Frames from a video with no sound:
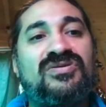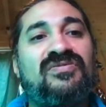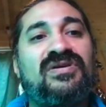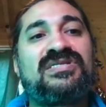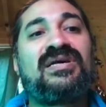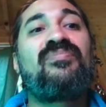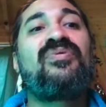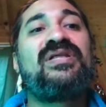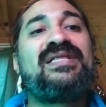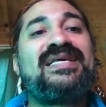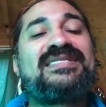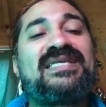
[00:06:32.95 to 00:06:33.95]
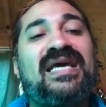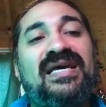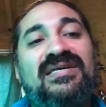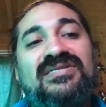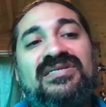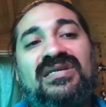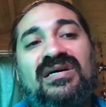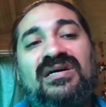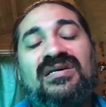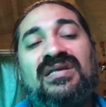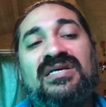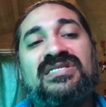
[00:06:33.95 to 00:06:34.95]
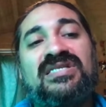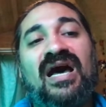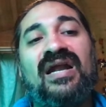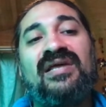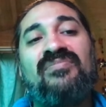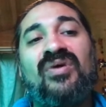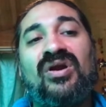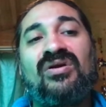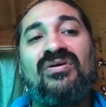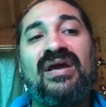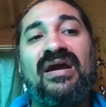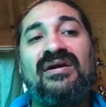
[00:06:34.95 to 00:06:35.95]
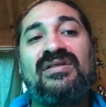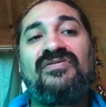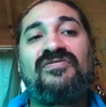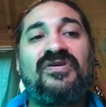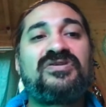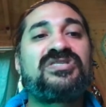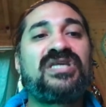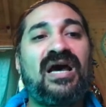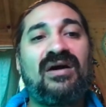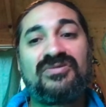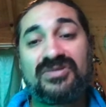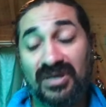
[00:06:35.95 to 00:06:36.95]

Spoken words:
For example, in this case, the Sun and Mercury are in the 1st house.